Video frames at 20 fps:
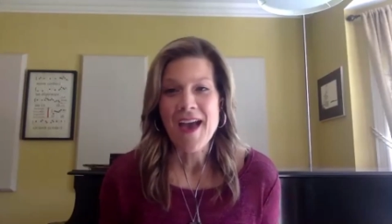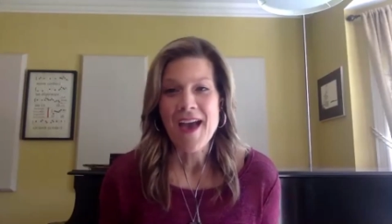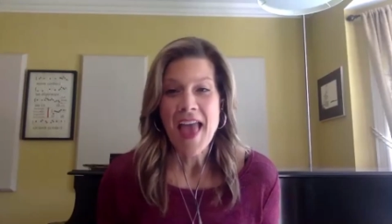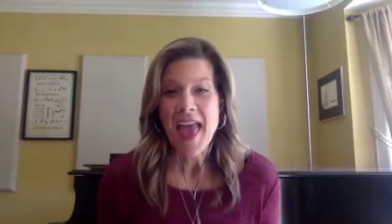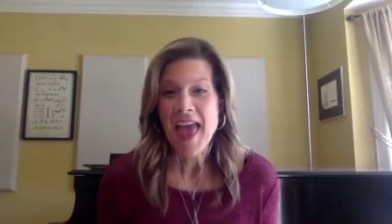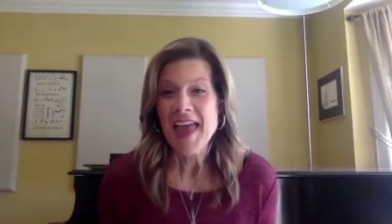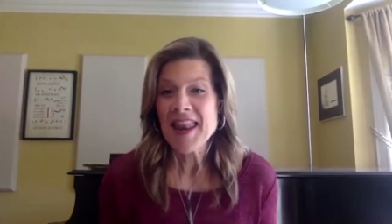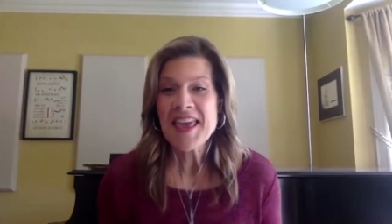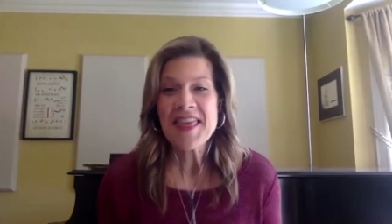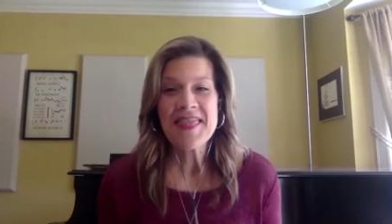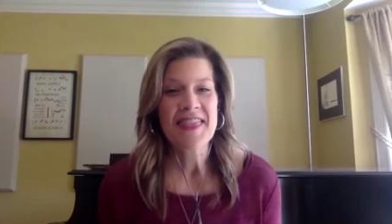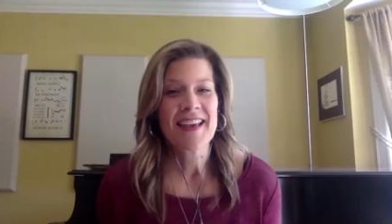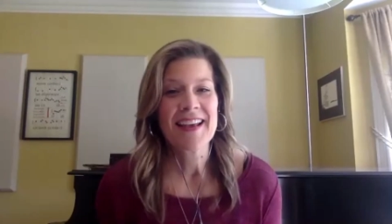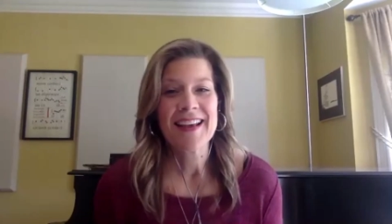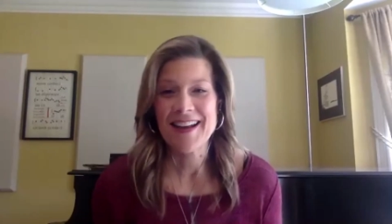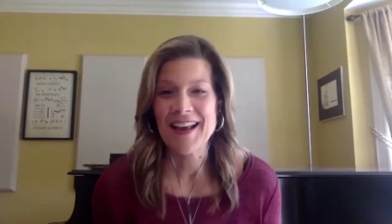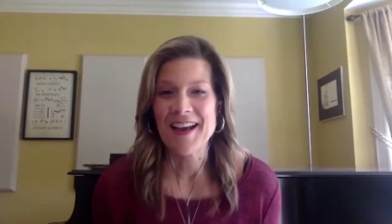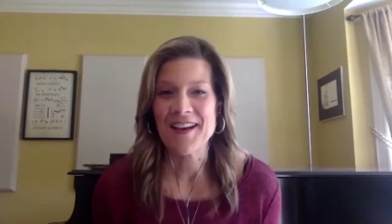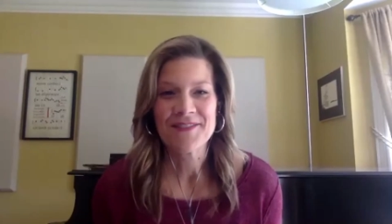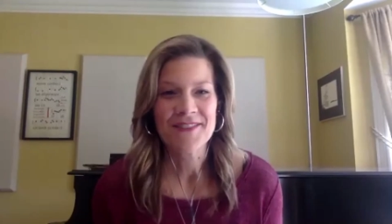anything
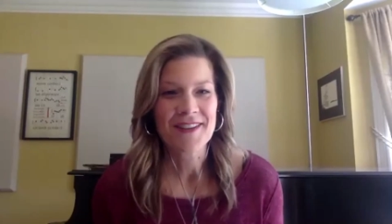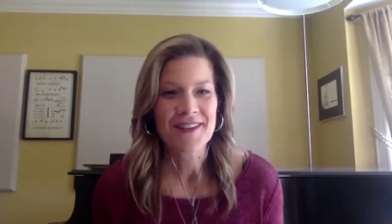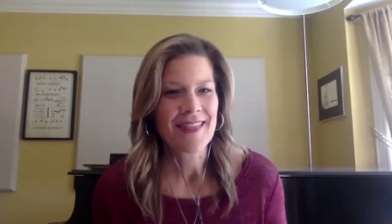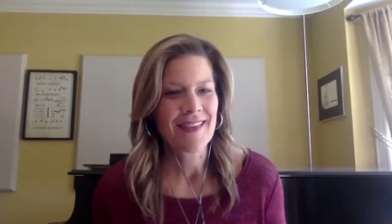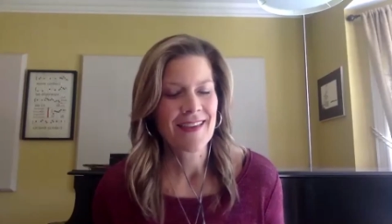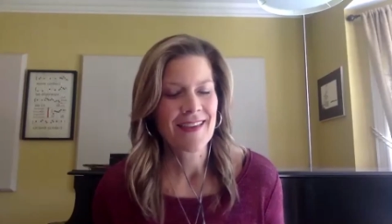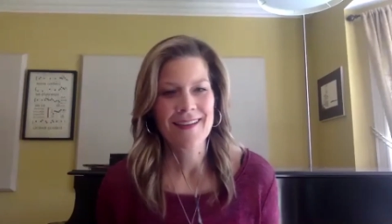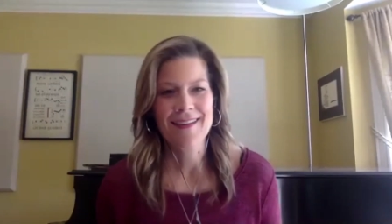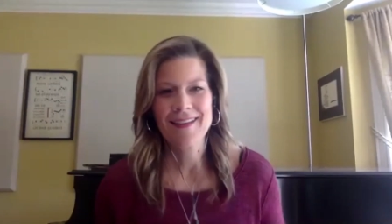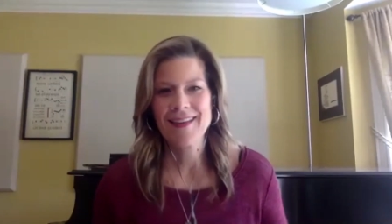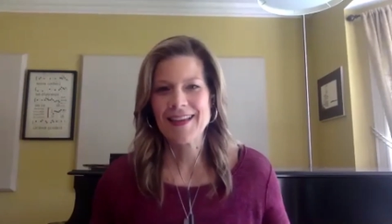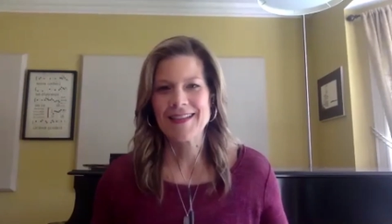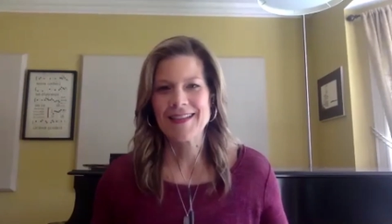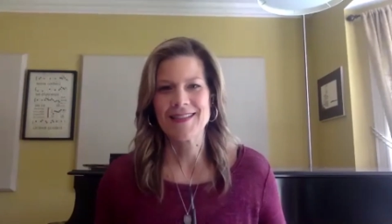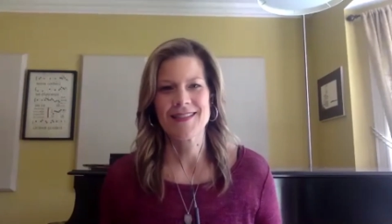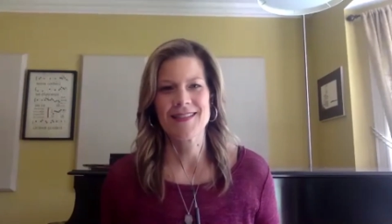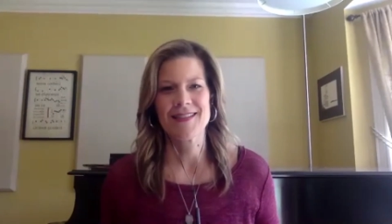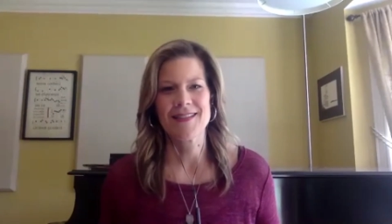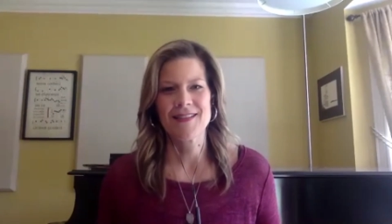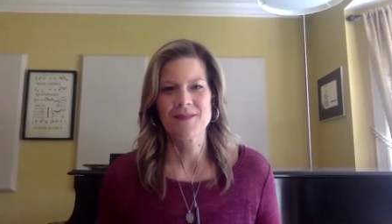and everything
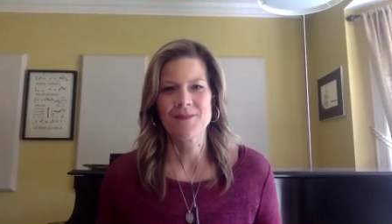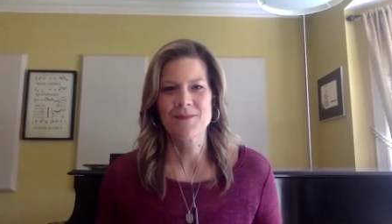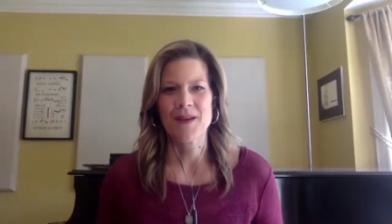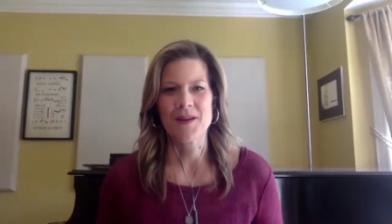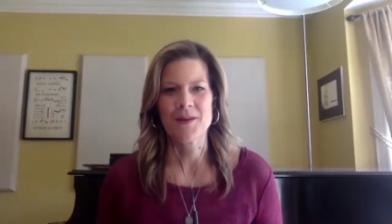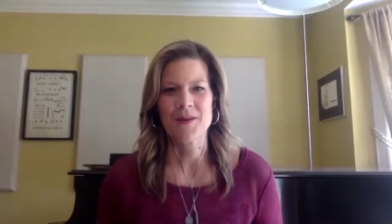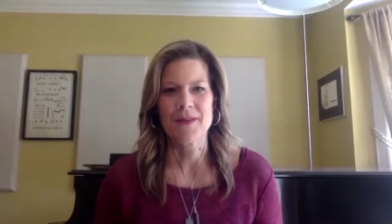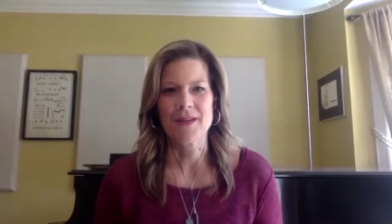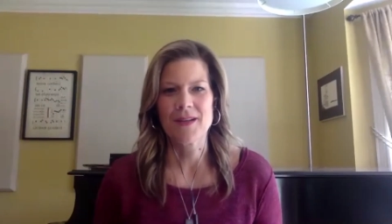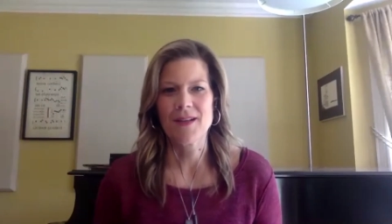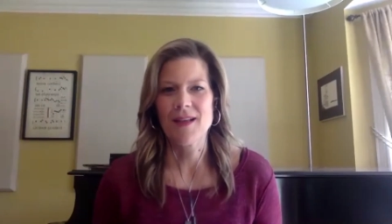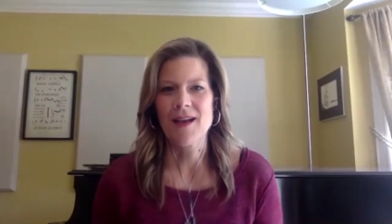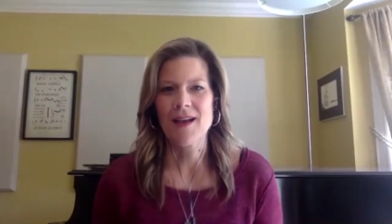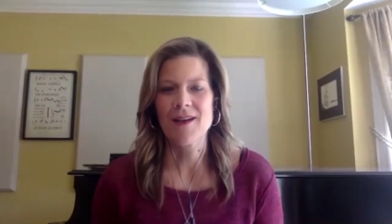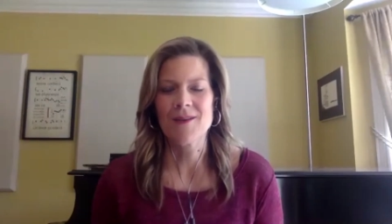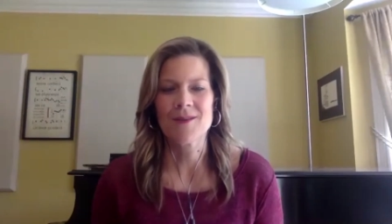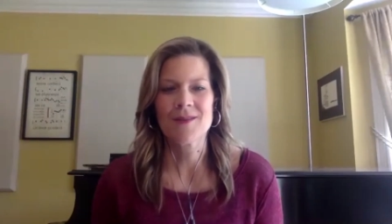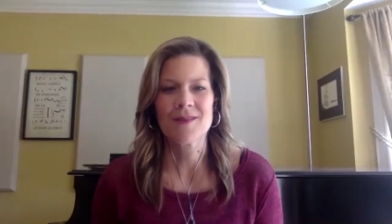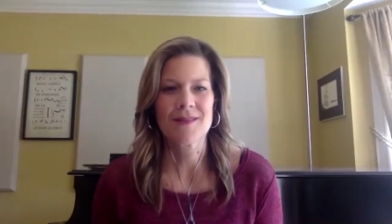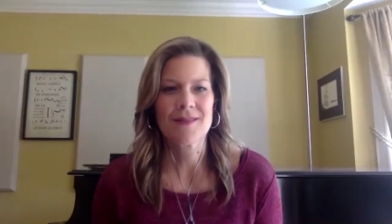is in my
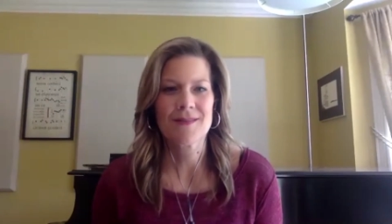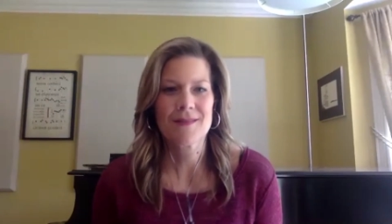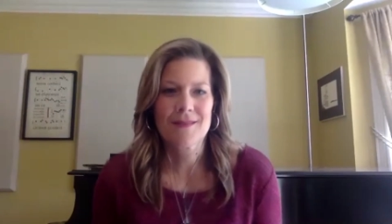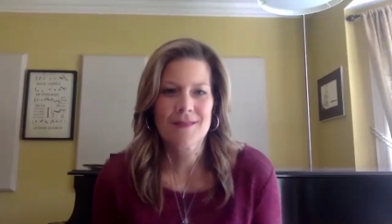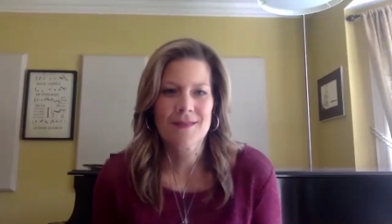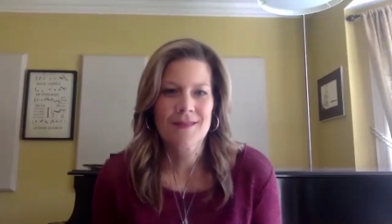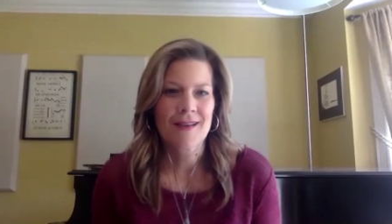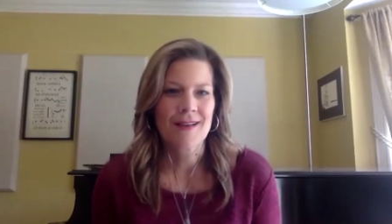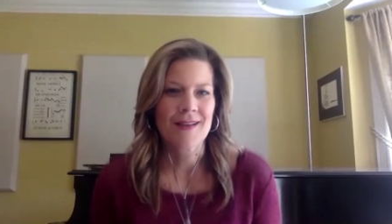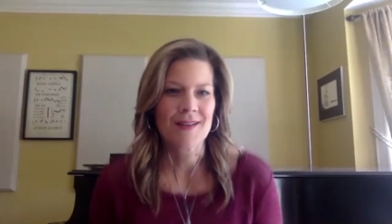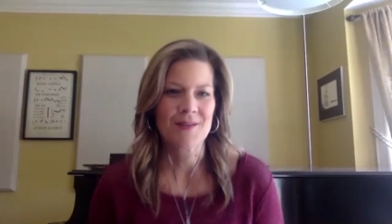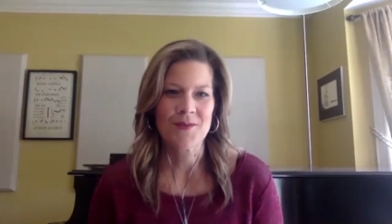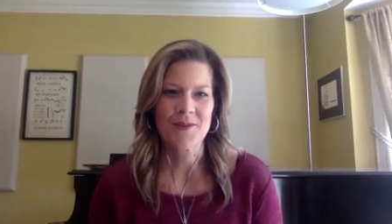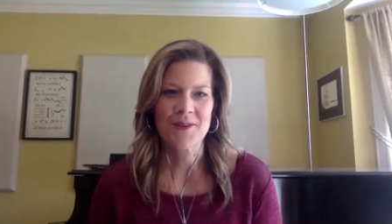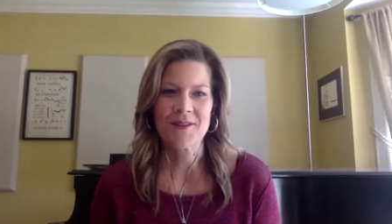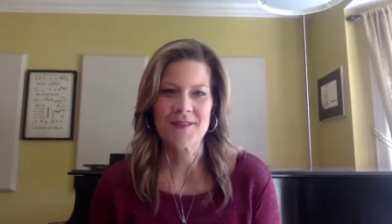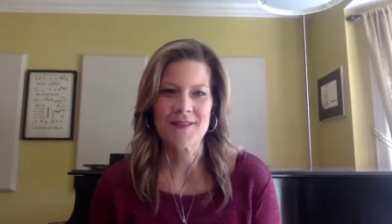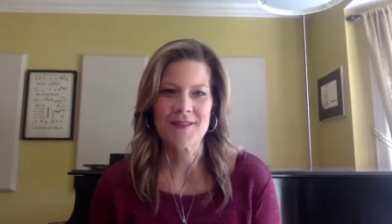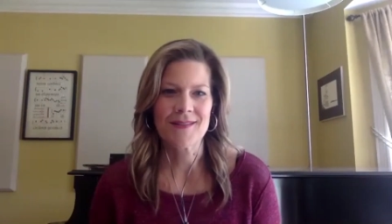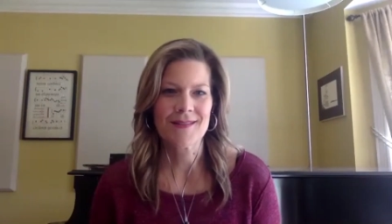wheelhouse as
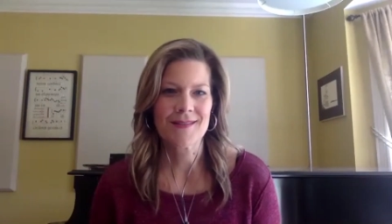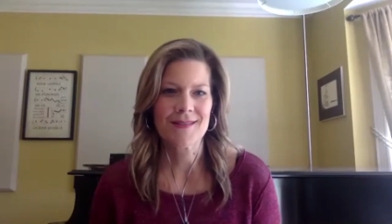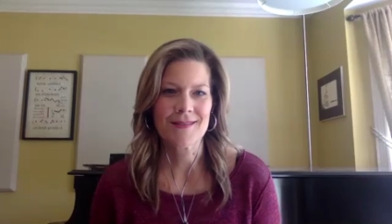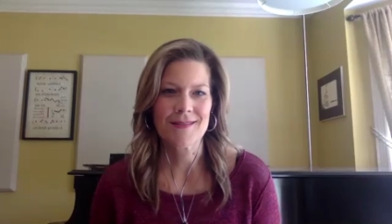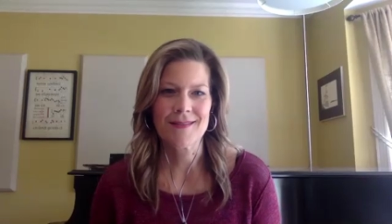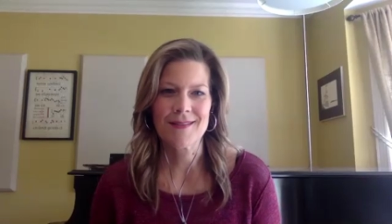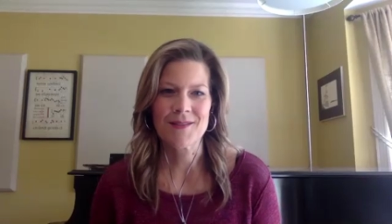far as,